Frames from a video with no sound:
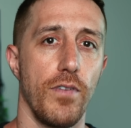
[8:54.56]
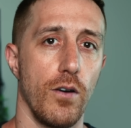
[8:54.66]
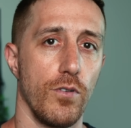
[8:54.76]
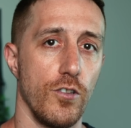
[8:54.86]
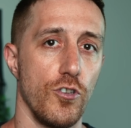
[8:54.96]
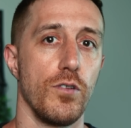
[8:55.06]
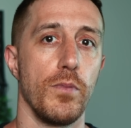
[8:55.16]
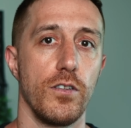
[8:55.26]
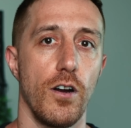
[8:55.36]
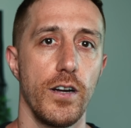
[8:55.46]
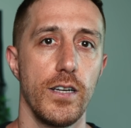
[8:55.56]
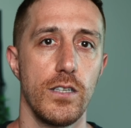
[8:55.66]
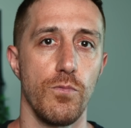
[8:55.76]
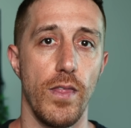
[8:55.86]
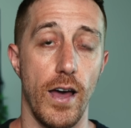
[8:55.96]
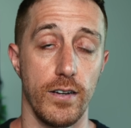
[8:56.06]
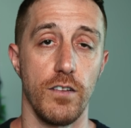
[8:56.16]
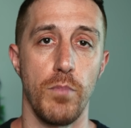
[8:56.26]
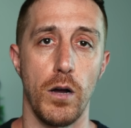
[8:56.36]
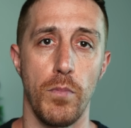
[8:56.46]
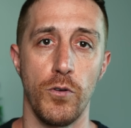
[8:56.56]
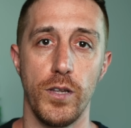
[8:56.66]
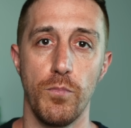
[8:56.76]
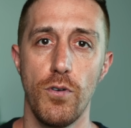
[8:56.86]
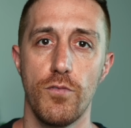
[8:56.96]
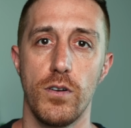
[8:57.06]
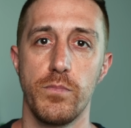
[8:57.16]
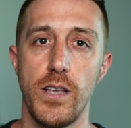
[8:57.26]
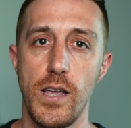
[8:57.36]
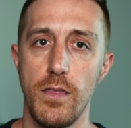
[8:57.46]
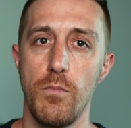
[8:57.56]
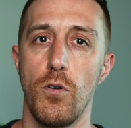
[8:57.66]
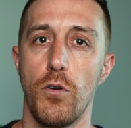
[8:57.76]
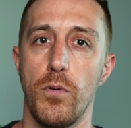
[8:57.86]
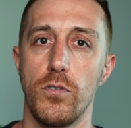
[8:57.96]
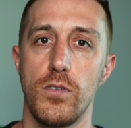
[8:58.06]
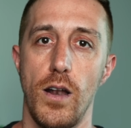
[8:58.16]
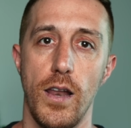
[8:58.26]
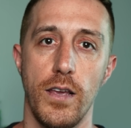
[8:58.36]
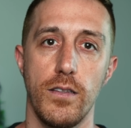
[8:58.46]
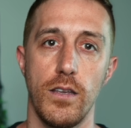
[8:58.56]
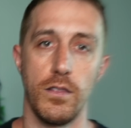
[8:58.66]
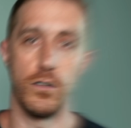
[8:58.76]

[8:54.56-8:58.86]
found legitimate targets with active bug bounty programs in the blog post linked